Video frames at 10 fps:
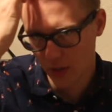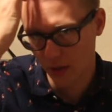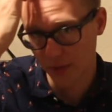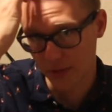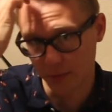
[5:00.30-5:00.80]

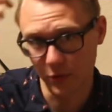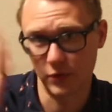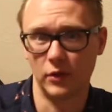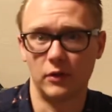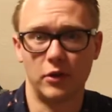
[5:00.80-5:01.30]
except those
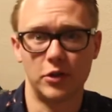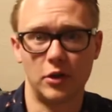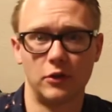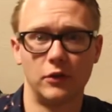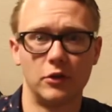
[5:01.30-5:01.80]
of you that I've already
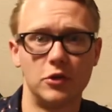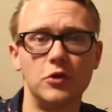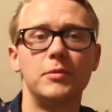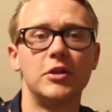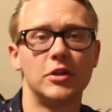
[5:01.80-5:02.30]
talked to. There are 2
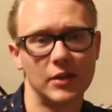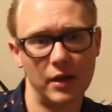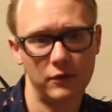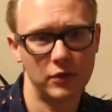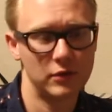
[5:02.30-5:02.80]
speeches
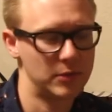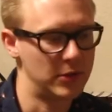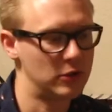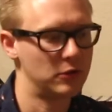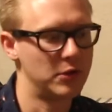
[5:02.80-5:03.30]
left,
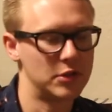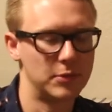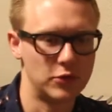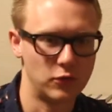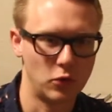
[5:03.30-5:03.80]
speech 3 and
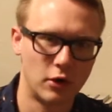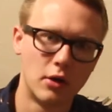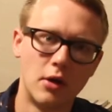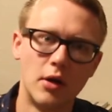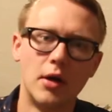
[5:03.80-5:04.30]
speech 4.
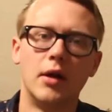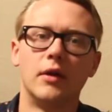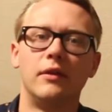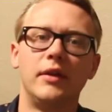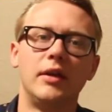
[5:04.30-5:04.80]

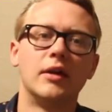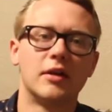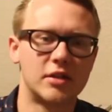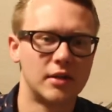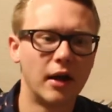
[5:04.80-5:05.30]
The
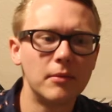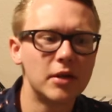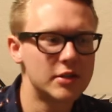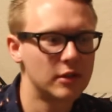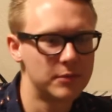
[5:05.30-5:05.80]

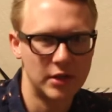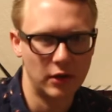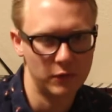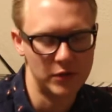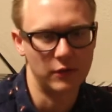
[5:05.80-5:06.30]
assignments
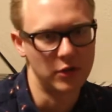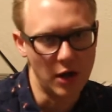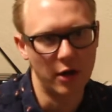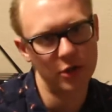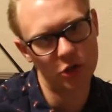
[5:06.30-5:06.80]
themselves have
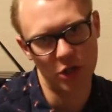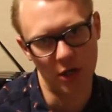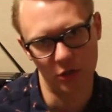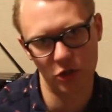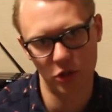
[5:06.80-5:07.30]
not
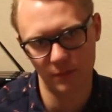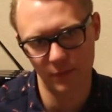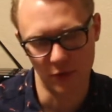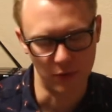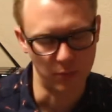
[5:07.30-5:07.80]
changed,
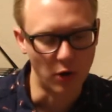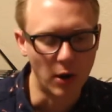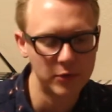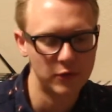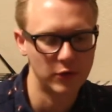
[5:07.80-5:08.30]
so the
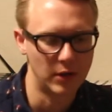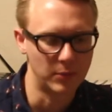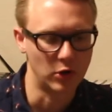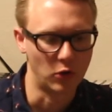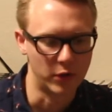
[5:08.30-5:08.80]
prompts for
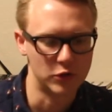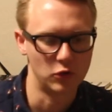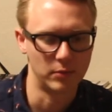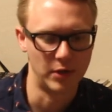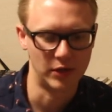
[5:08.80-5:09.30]
them are going
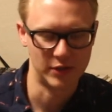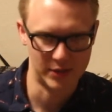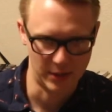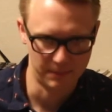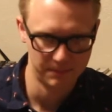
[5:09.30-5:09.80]
to remain the
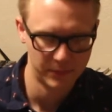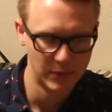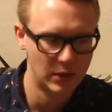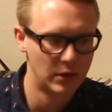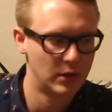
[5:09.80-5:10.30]
same.
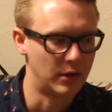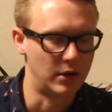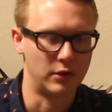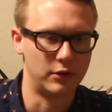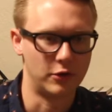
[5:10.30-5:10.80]

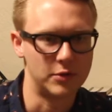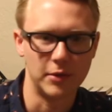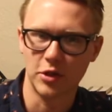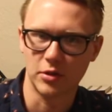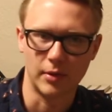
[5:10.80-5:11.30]
The 3rd
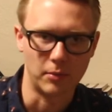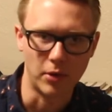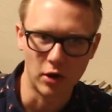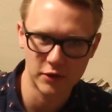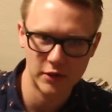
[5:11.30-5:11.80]
speech is about a
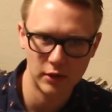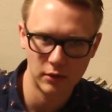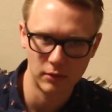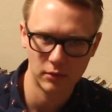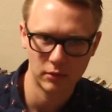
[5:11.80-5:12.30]

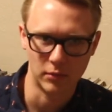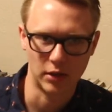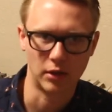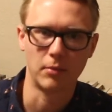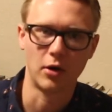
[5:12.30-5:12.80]
policy,
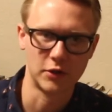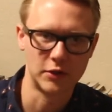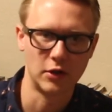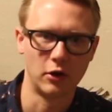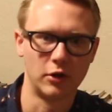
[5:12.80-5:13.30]
making a
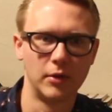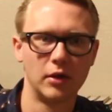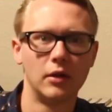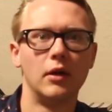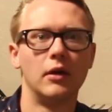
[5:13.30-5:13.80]
policy
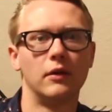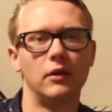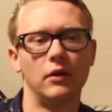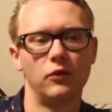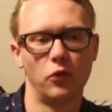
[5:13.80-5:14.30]
argument.
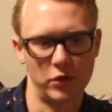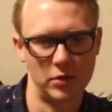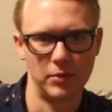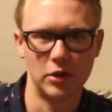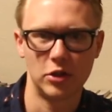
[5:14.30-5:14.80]
The 4th
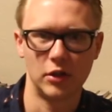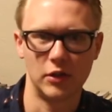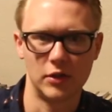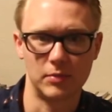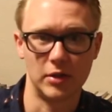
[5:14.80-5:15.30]
speech
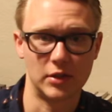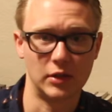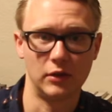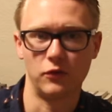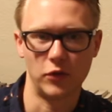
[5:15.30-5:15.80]
is
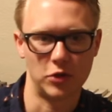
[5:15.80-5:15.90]
basically a